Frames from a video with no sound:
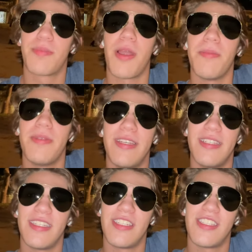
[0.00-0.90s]
probably
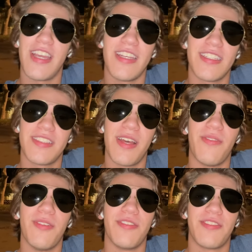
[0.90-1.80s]
the Chinese
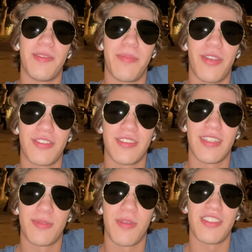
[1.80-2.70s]
level of the person
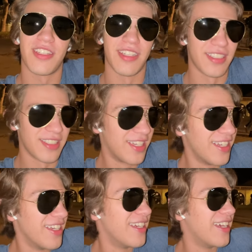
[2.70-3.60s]
that's watching this.
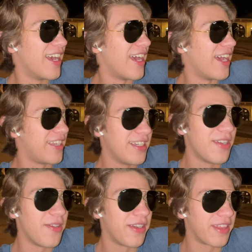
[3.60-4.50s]
I didn't
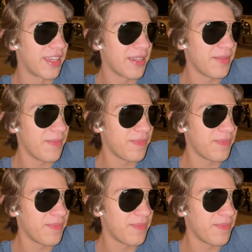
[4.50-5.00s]
know anything.